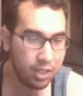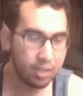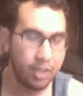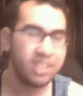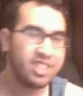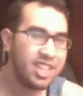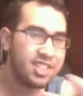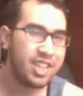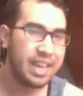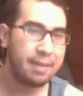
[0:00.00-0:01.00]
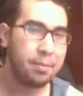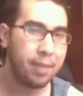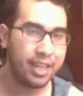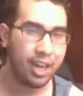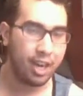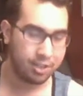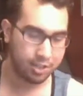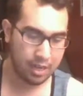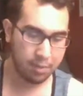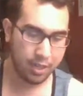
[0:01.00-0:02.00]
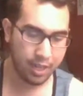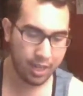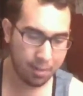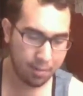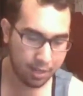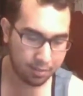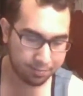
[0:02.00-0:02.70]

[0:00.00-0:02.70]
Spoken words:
It says to name it my character. I'm going to name it.